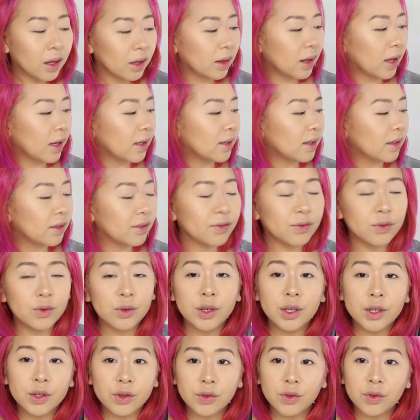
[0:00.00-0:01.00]
This is
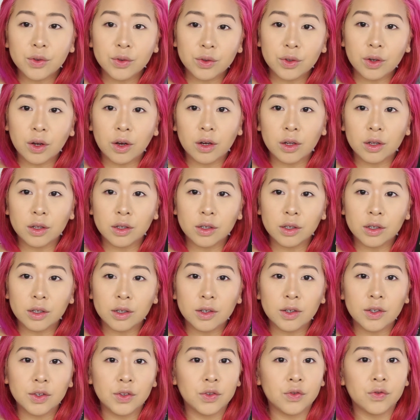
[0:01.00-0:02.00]

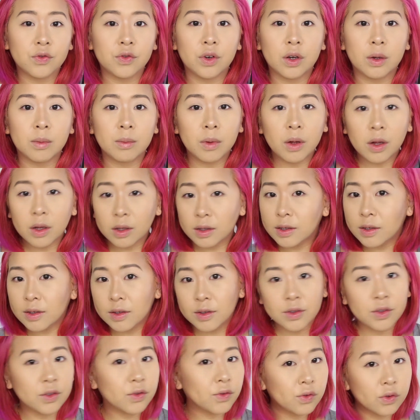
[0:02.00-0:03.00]
$42 from
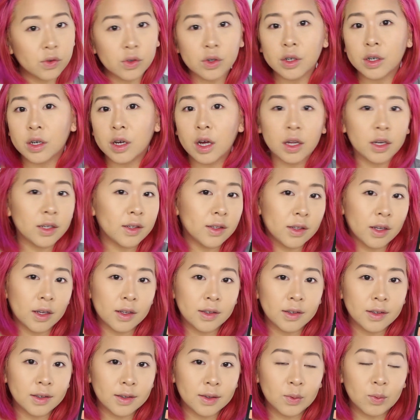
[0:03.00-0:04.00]
Ulta, Sephora,
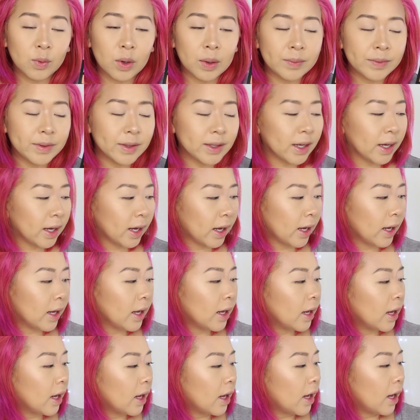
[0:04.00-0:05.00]
Anastasia's website,
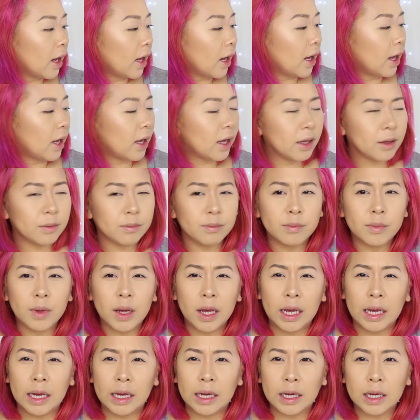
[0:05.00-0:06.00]

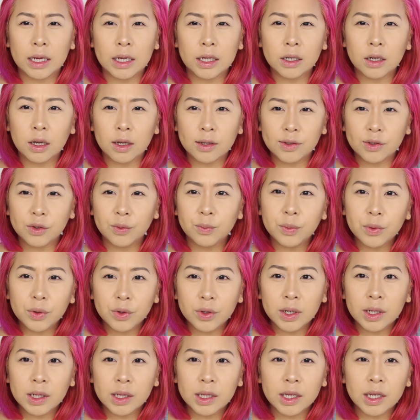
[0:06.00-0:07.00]
and also
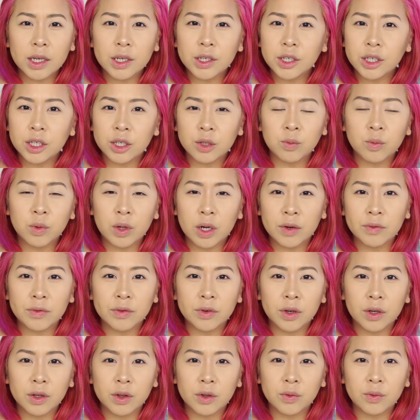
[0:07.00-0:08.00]
Beautylish and
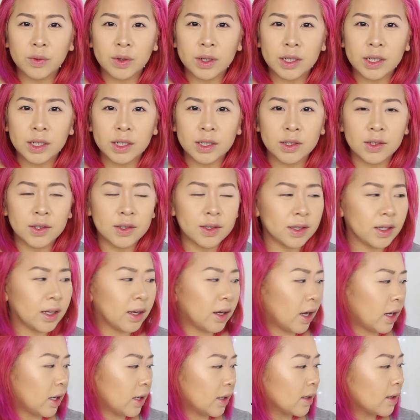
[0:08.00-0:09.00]
whatever other retailers
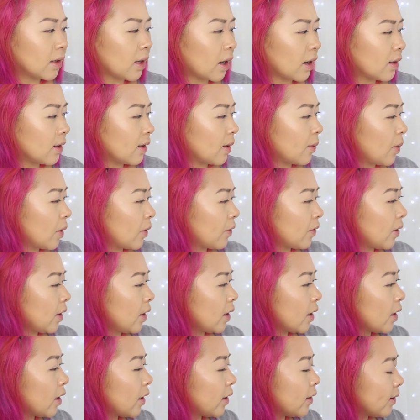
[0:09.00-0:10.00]
sell Anastasia Beverly
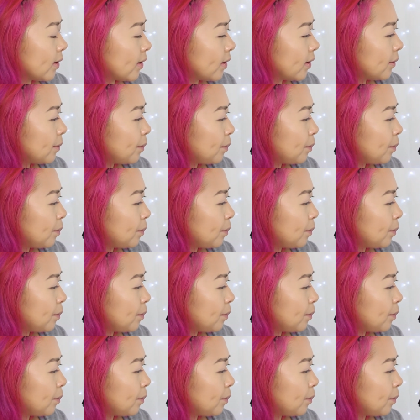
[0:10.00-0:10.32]
Hills.